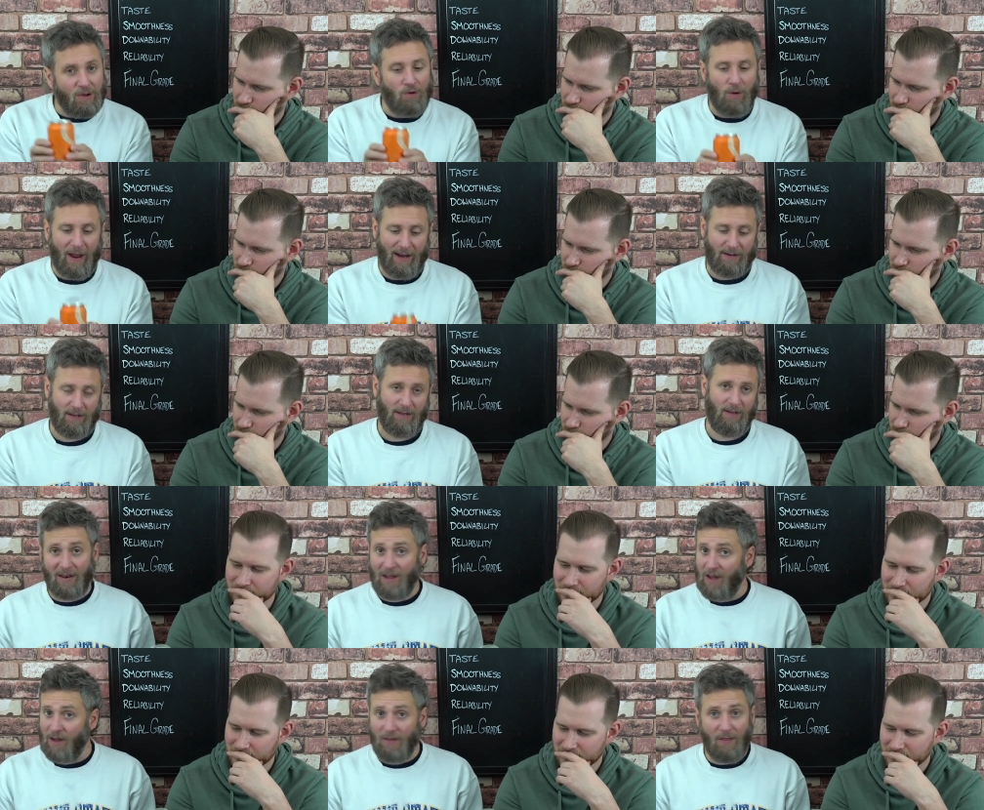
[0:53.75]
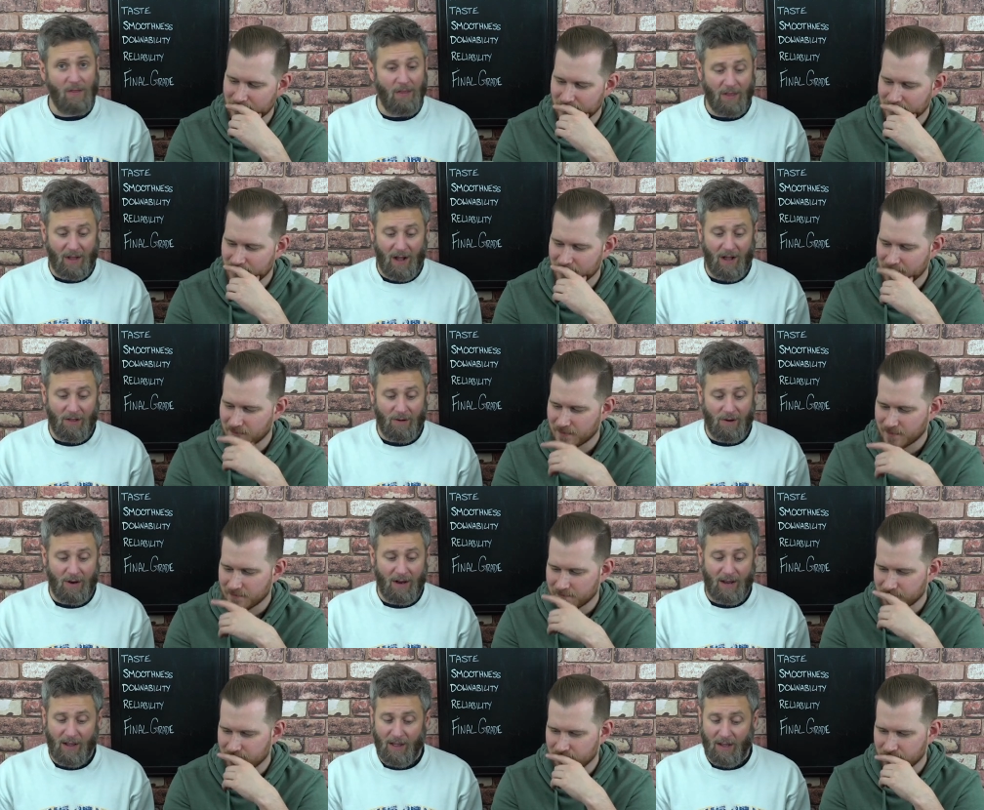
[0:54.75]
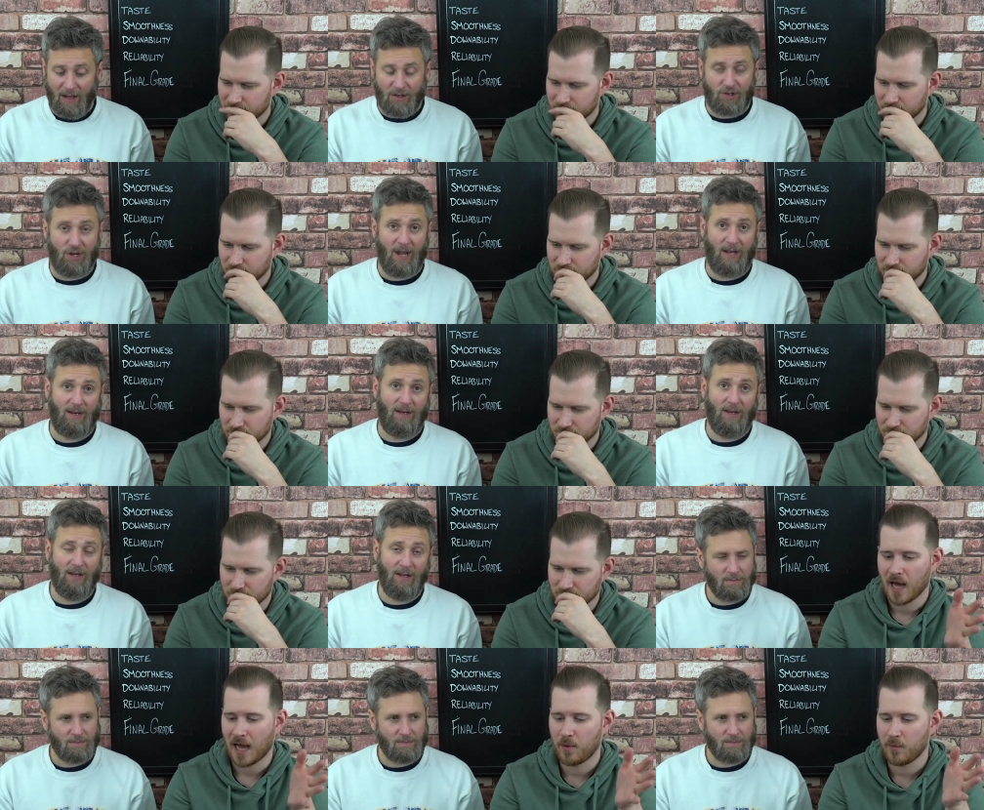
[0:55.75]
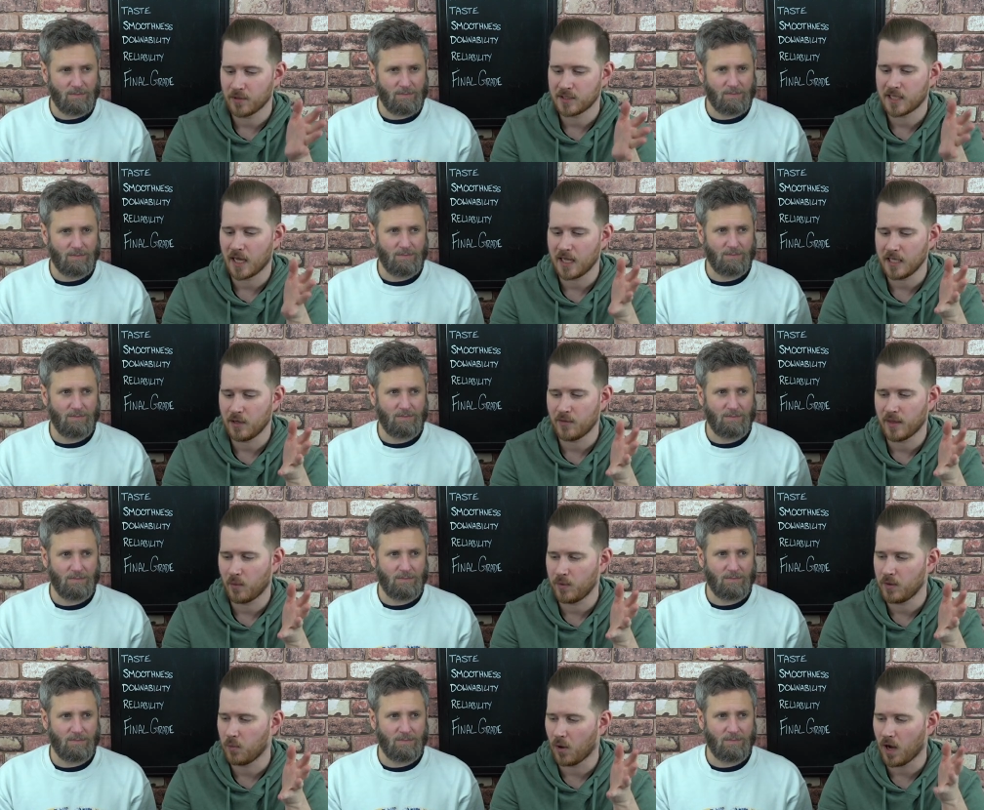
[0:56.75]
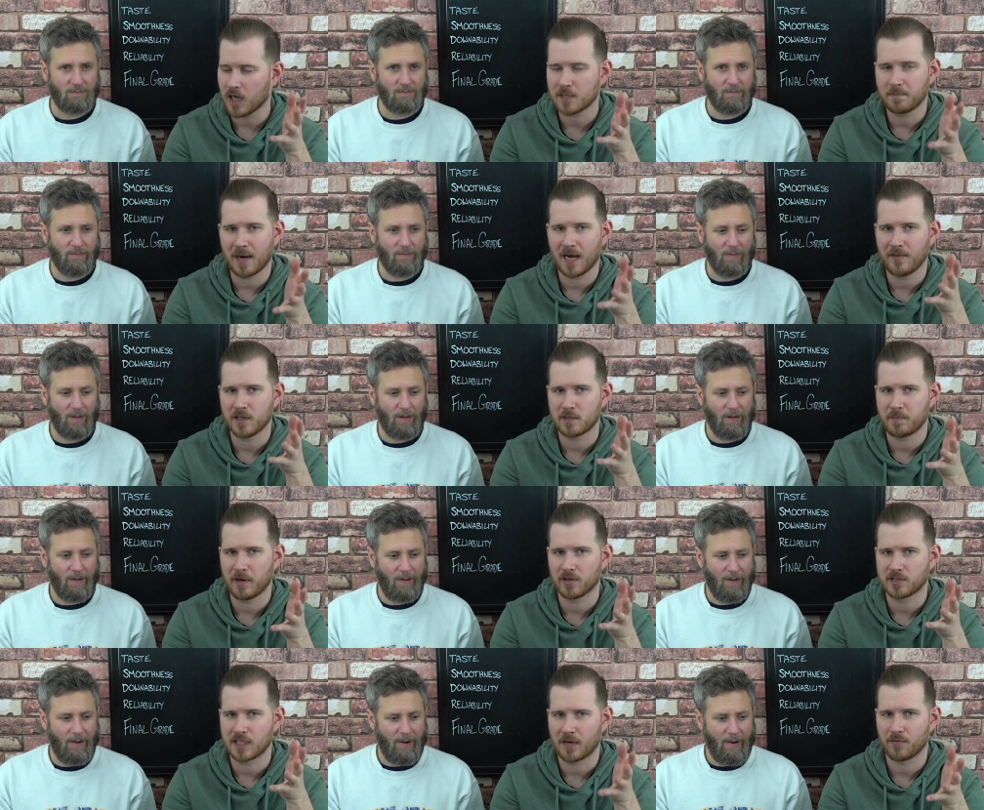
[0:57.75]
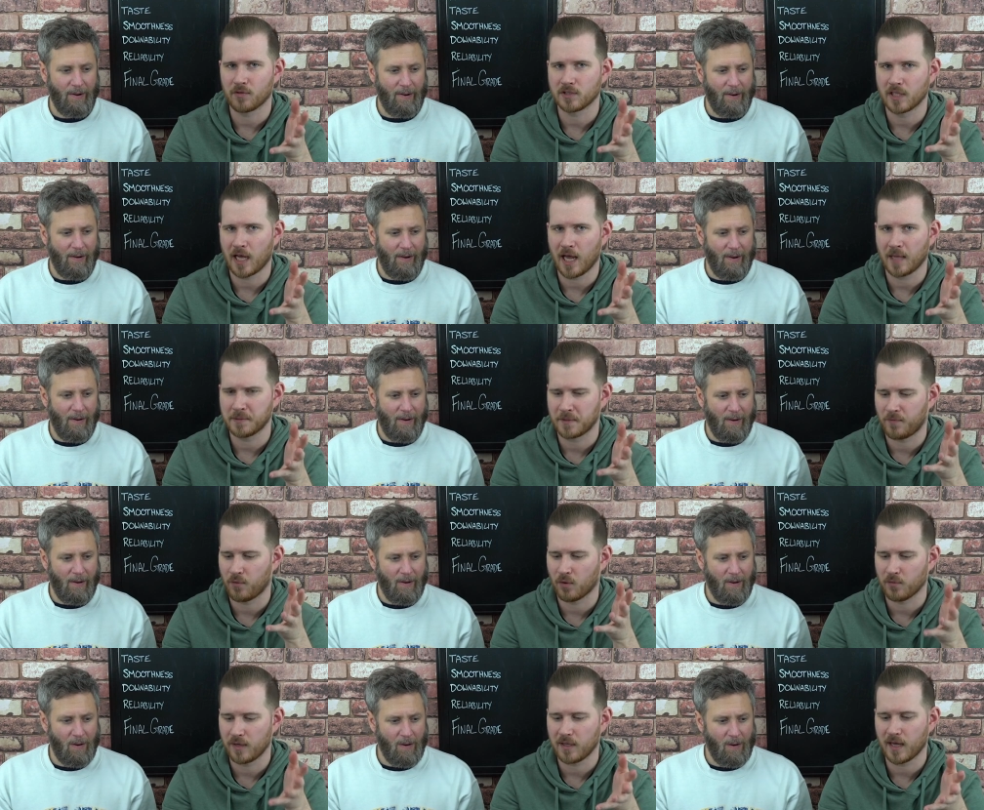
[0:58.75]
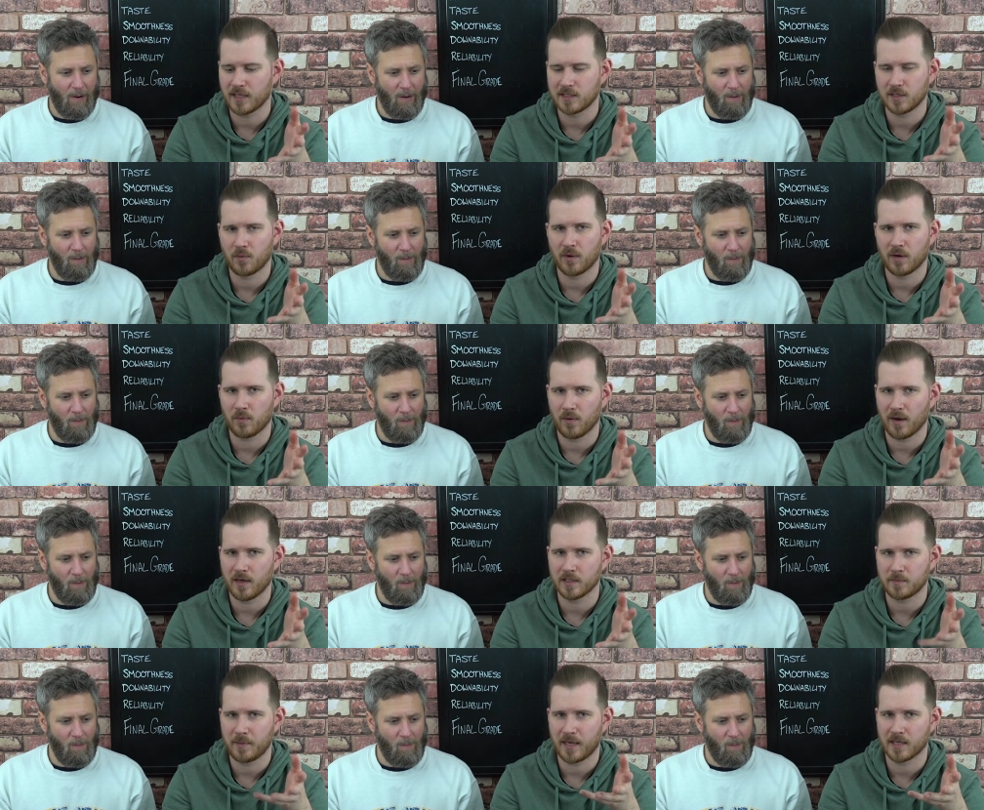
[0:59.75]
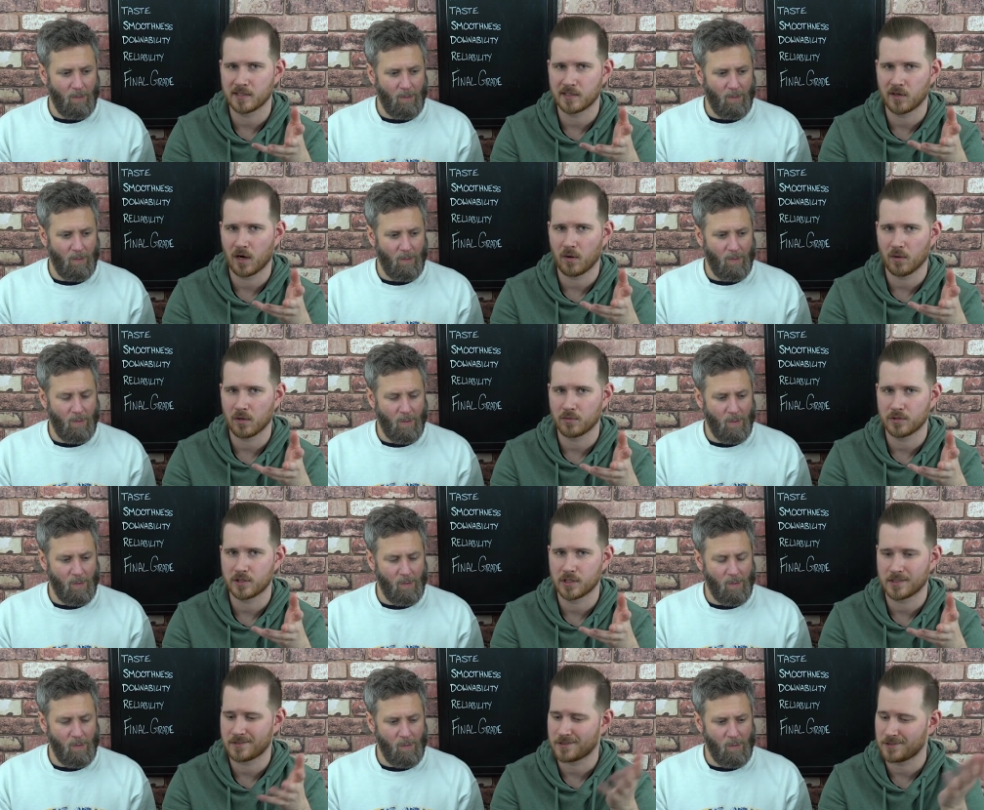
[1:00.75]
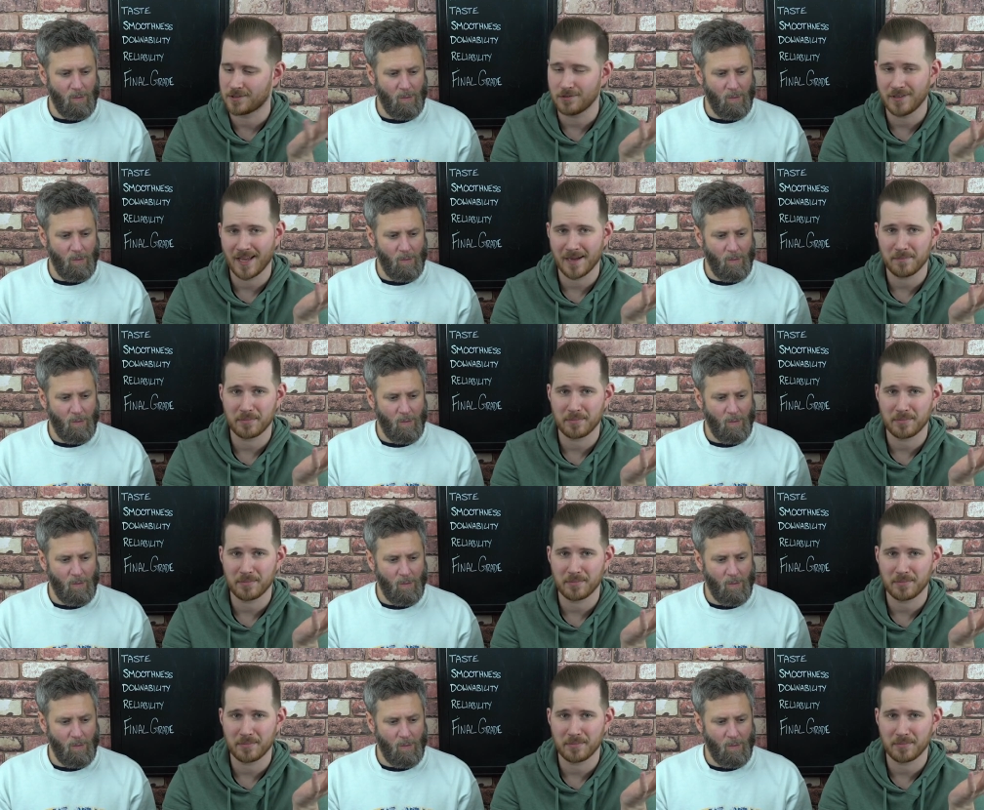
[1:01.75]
Speaker 1: great. Other than the color, it's shit.
Speaker 2: I will tell you that we walked by this beer several times before realizing what it was because the artwork was just too damn